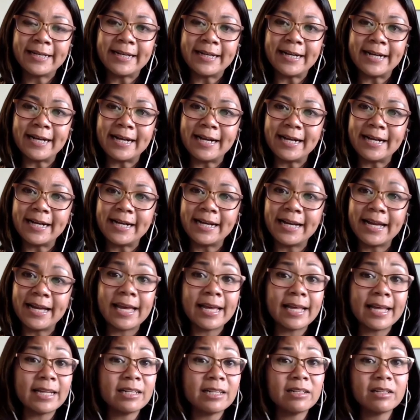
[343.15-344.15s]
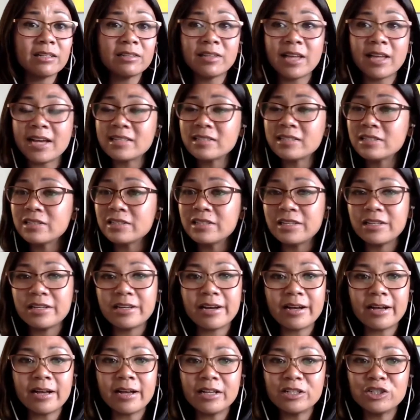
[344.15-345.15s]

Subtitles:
And lastly,